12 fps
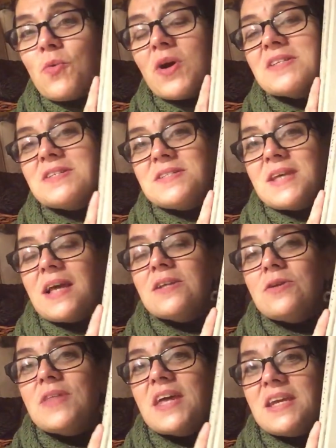want to tell
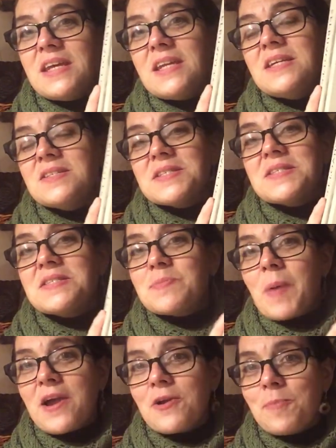you that it is
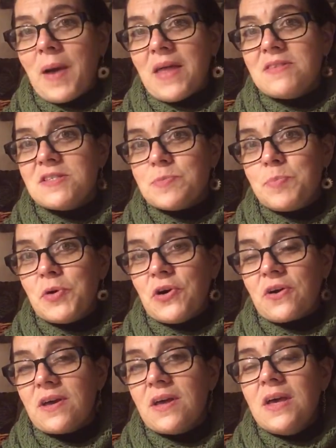inspired by this
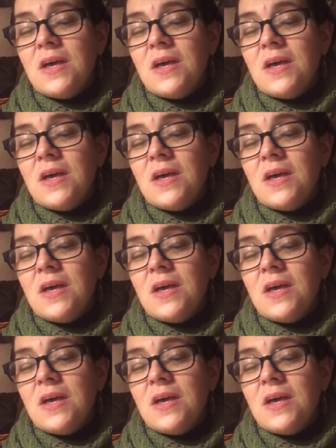book.